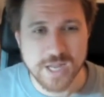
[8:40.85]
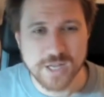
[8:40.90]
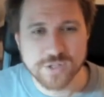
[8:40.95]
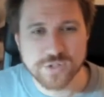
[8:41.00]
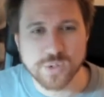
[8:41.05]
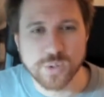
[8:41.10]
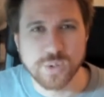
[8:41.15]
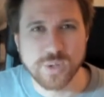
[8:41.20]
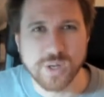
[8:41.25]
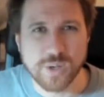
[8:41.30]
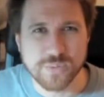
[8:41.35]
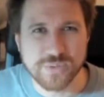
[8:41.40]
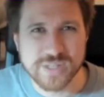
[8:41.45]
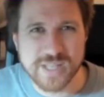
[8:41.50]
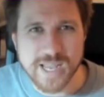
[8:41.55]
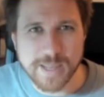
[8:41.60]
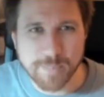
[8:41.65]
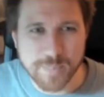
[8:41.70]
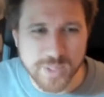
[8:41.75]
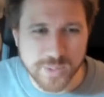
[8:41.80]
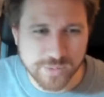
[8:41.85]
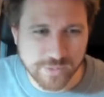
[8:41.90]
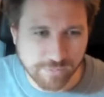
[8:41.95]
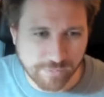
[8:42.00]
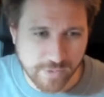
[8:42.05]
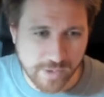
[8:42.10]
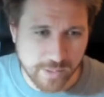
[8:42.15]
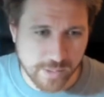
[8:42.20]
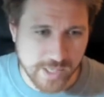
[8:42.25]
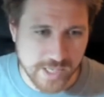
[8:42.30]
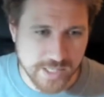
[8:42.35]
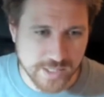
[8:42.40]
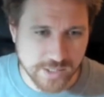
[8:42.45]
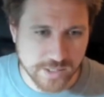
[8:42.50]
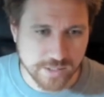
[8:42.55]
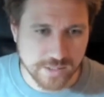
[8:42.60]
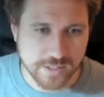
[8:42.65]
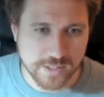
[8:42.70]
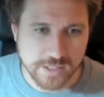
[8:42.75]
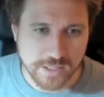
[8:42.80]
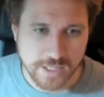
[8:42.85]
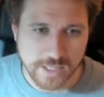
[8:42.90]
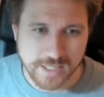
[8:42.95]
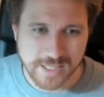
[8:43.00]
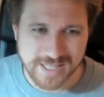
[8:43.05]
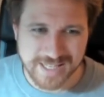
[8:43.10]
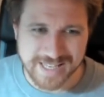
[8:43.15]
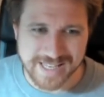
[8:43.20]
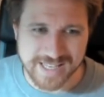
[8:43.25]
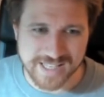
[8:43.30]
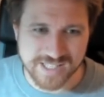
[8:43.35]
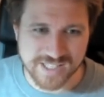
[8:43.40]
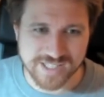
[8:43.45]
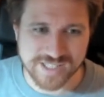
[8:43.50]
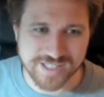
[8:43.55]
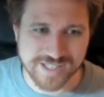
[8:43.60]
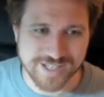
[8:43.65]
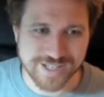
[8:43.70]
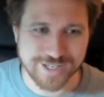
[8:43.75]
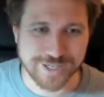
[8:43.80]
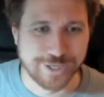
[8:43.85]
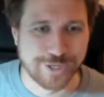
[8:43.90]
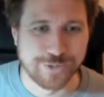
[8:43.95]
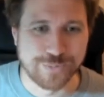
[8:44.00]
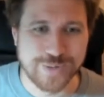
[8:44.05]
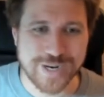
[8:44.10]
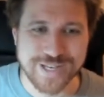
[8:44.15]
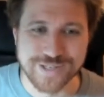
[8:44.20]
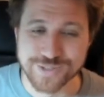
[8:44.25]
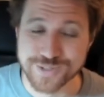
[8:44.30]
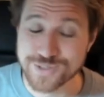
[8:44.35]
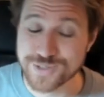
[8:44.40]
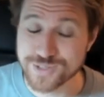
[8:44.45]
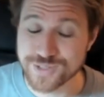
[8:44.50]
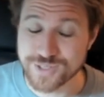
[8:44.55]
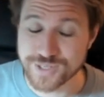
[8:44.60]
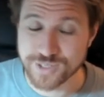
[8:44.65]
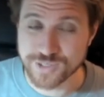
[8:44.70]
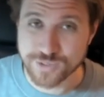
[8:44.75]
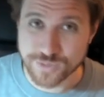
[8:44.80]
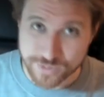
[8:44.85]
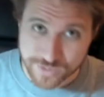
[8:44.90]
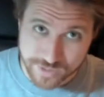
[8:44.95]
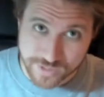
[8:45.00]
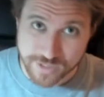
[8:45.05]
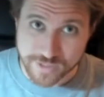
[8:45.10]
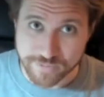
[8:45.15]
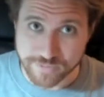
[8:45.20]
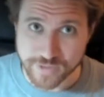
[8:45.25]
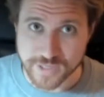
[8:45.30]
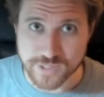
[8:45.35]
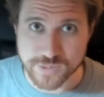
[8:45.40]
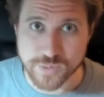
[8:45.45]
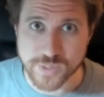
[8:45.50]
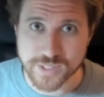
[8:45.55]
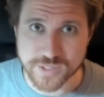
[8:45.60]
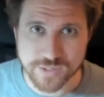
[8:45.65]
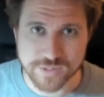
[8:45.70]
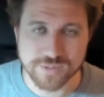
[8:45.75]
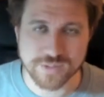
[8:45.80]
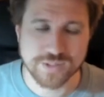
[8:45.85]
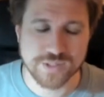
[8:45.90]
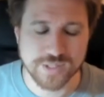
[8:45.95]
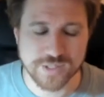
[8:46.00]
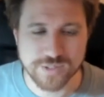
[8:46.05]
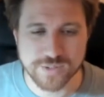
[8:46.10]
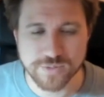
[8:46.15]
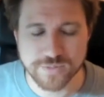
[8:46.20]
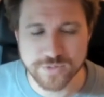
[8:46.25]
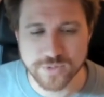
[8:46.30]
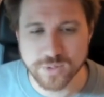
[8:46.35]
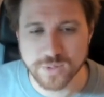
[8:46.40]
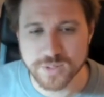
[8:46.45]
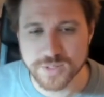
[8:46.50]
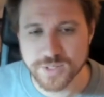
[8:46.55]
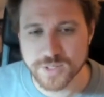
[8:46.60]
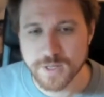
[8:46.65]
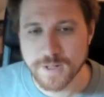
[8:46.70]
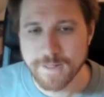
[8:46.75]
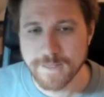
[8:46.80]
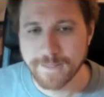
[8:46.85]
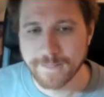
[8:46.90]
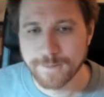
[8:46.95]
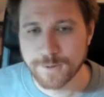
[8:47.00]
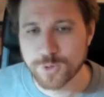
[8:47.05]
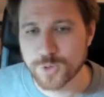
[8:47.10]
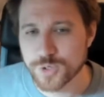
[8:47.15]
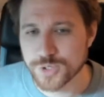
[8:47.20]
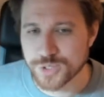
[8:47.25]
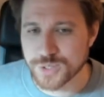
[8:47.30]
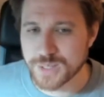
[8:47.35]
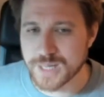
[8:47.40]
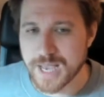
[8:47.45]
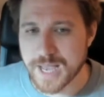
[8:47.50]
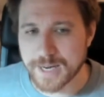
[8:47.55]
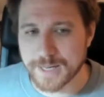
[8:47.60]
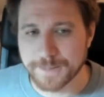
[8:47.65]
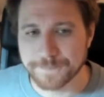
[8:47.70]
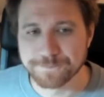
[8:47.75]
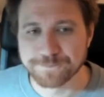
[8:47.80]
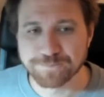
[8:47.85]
So now deck building variations, it's Razors and Sigils, the defense reaction, not Sigil Solace, or Sonata.